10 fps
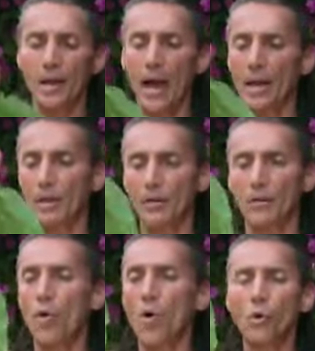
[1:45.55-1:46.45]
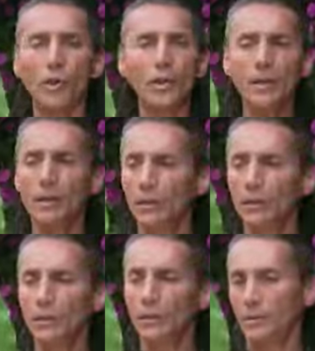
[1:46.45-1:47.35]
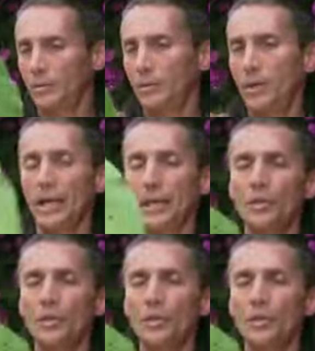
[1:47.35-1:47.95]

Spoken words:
I mean, holy, I